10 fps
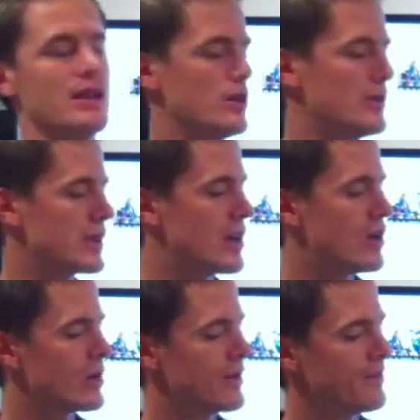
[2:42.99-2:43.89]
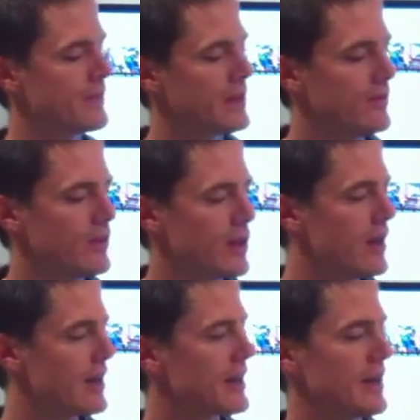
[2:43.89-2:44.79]
a little bit colder, if you
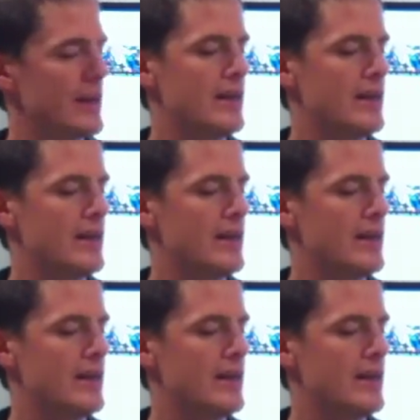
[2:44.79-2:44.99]
like.